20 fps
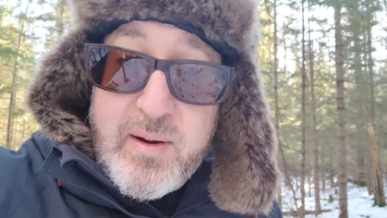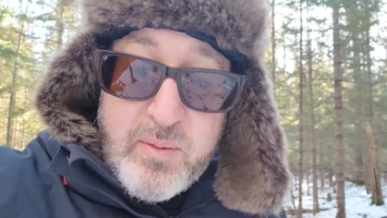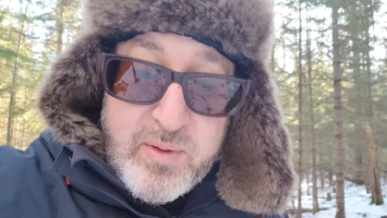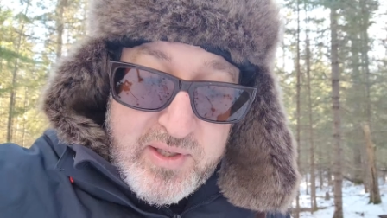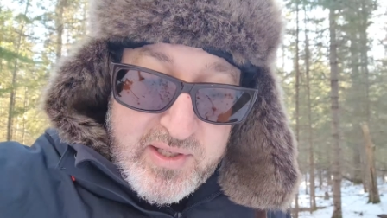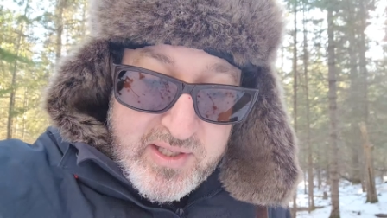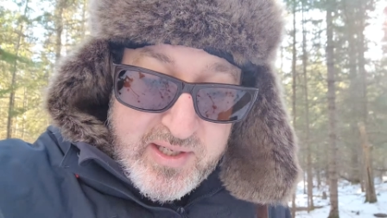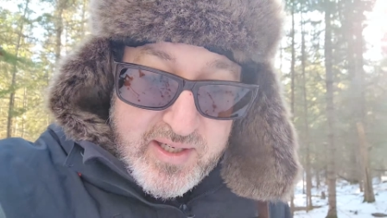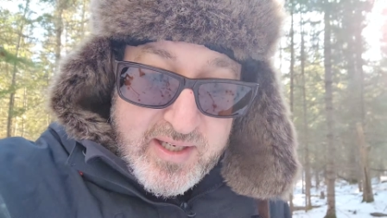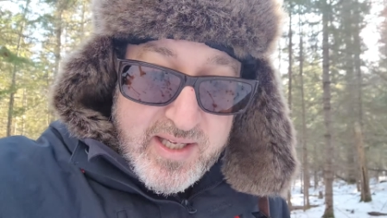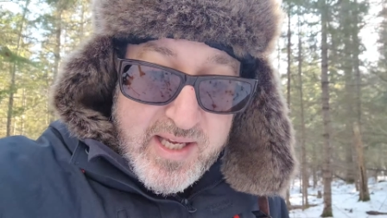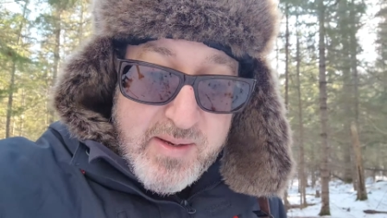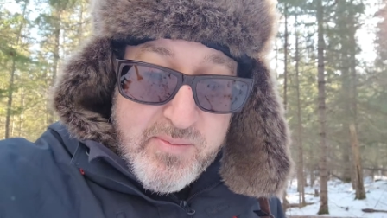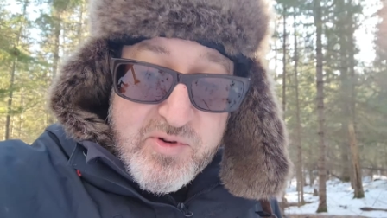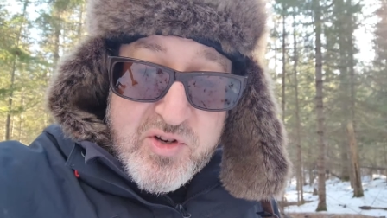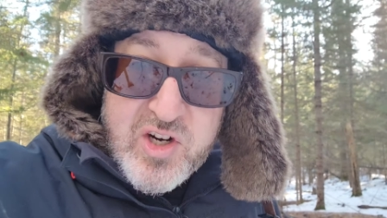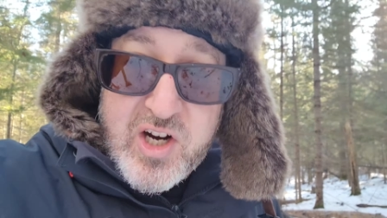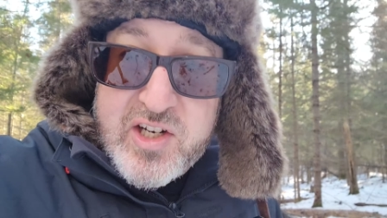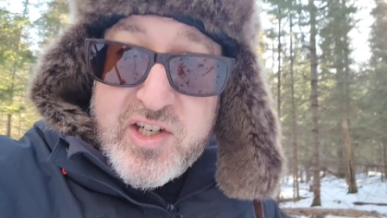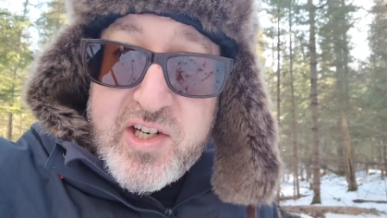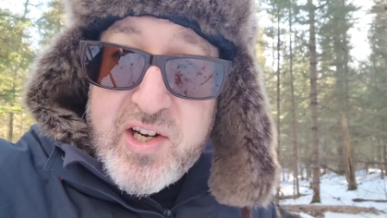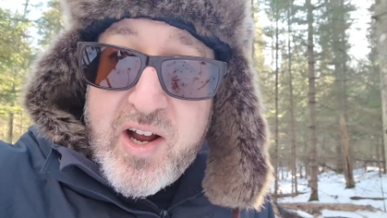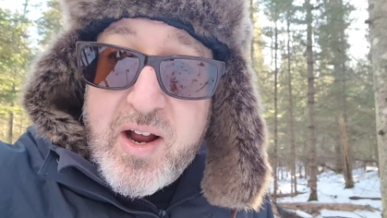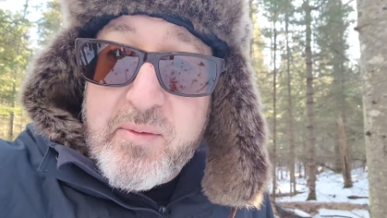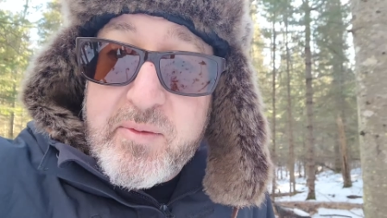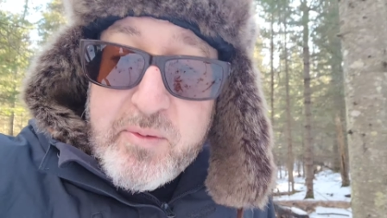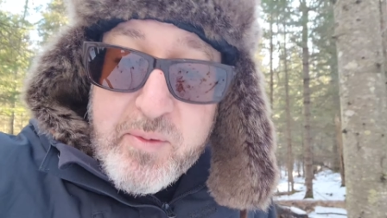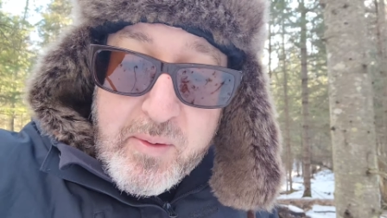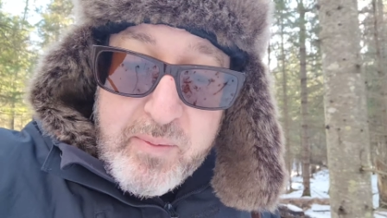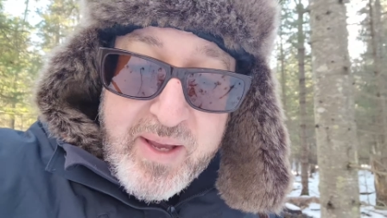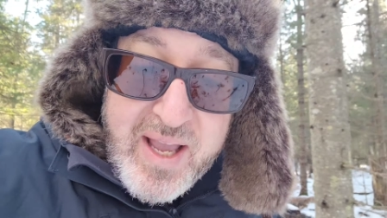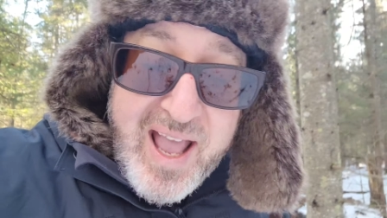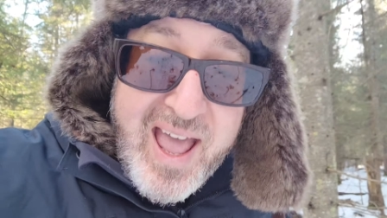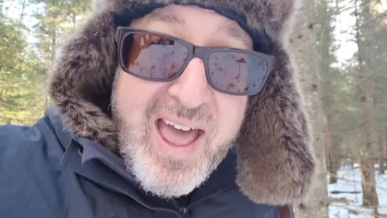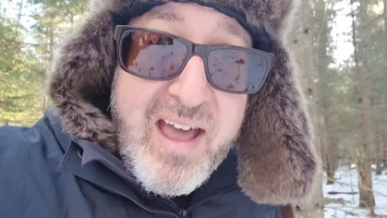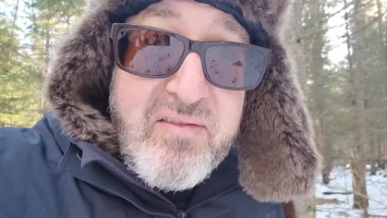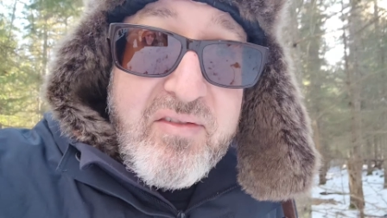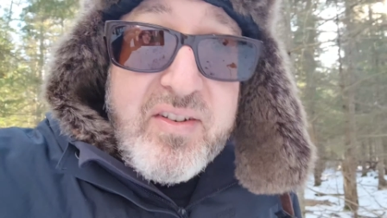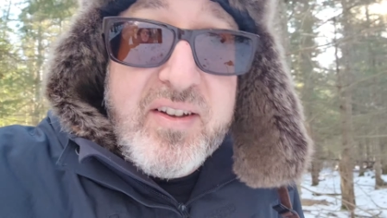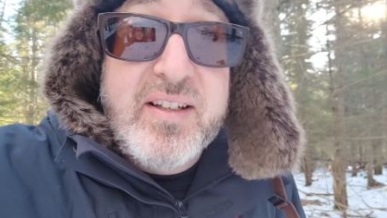We're just going to keep trudging on with what we
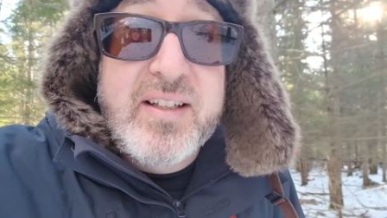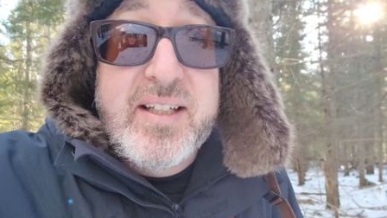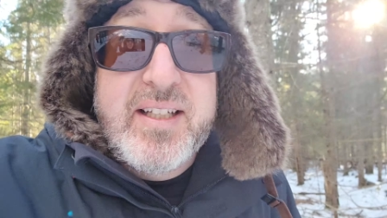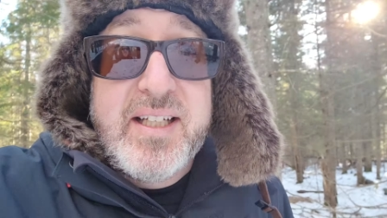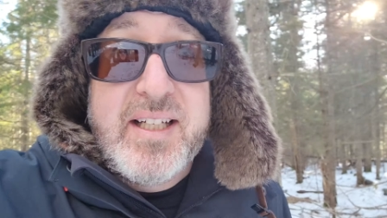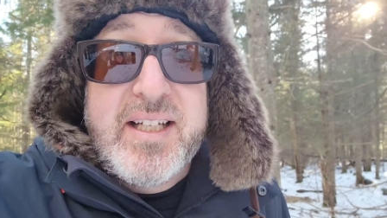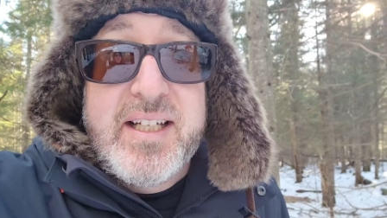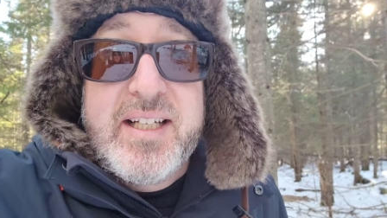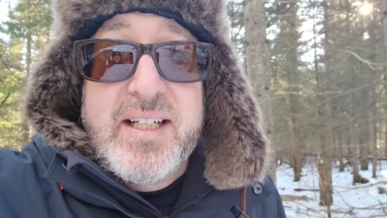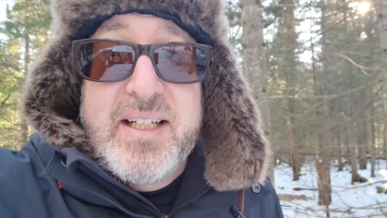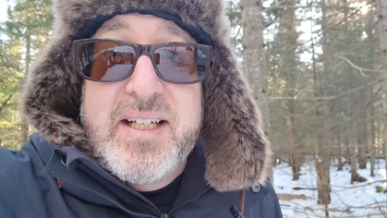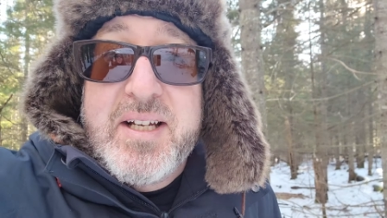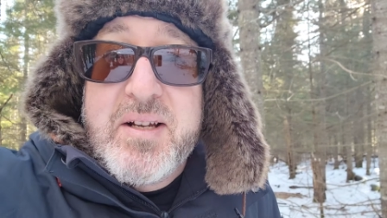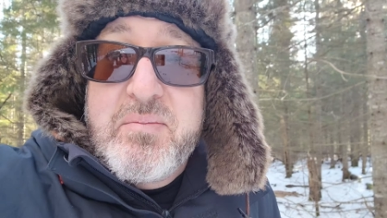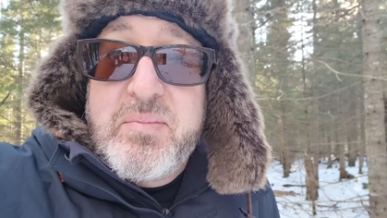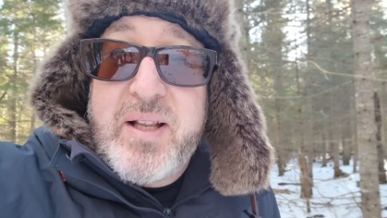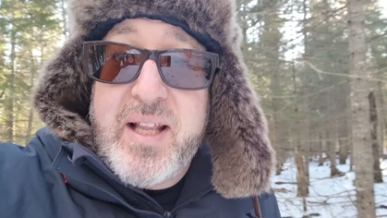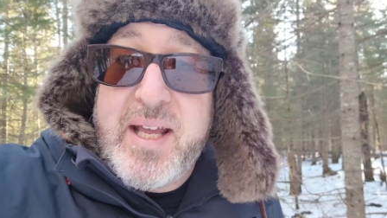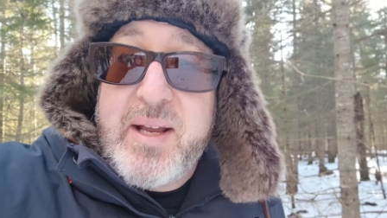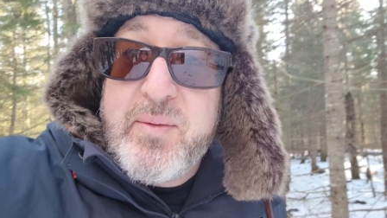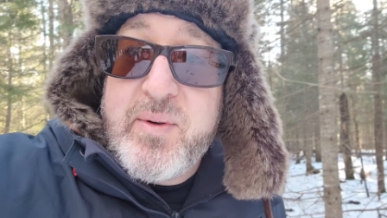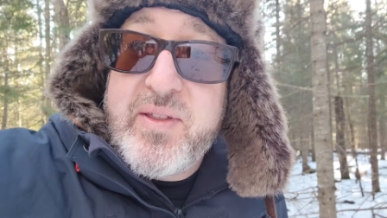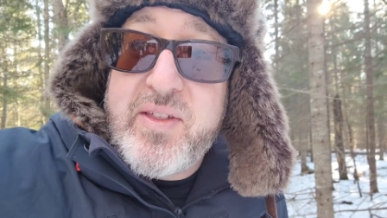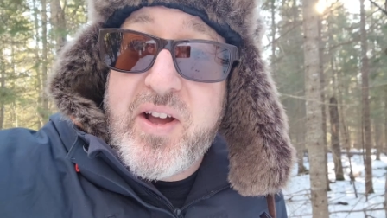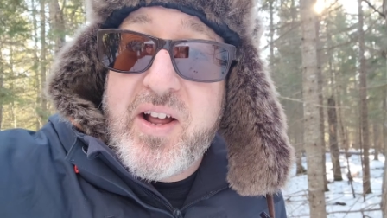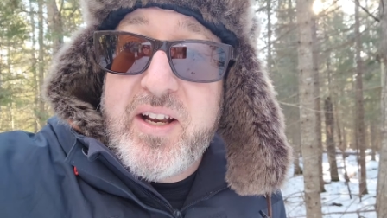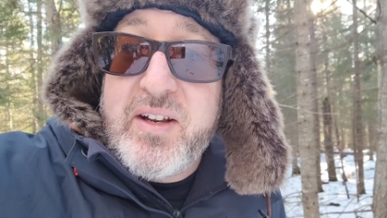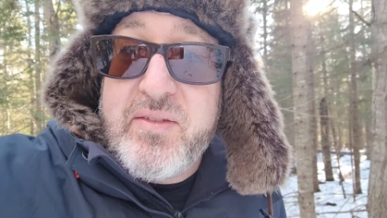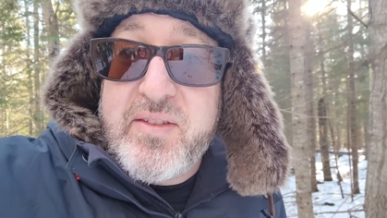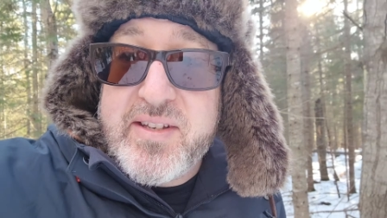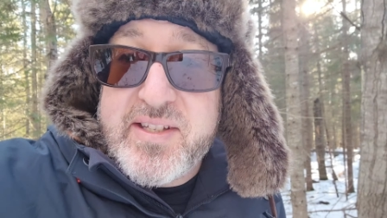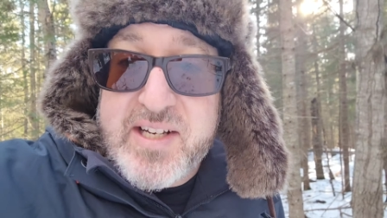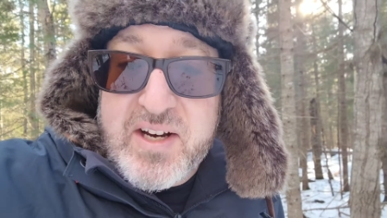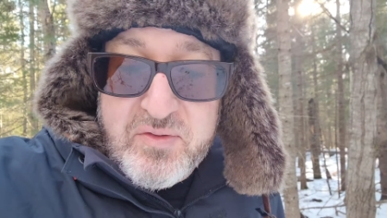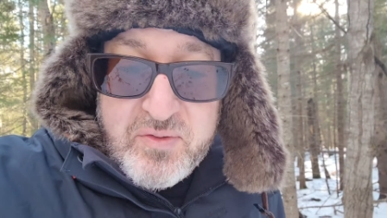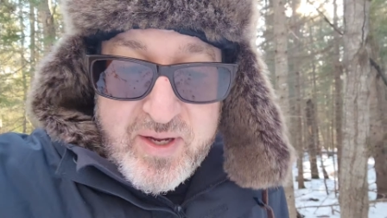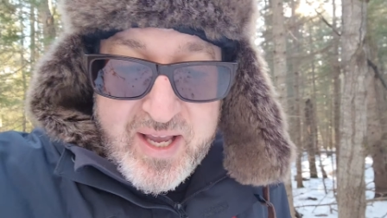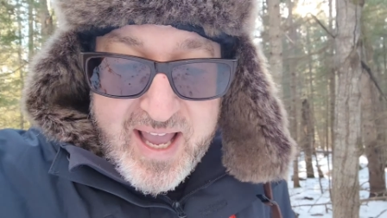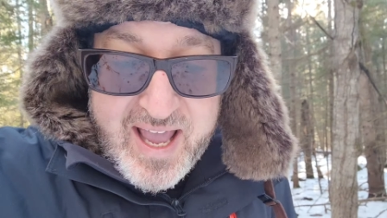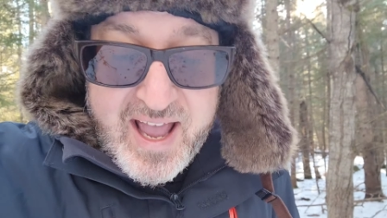have, playing with all of the
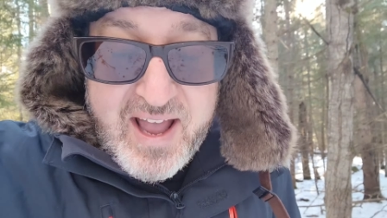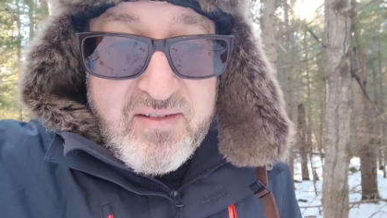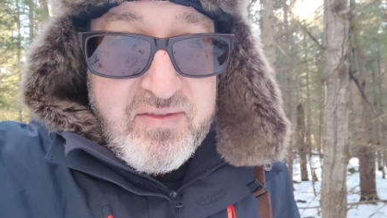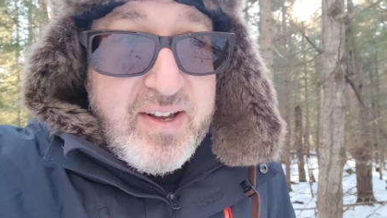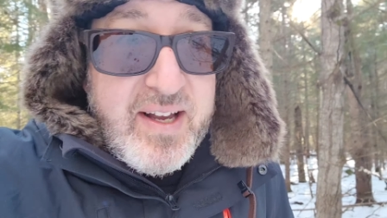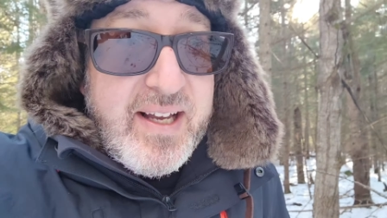stuff we have.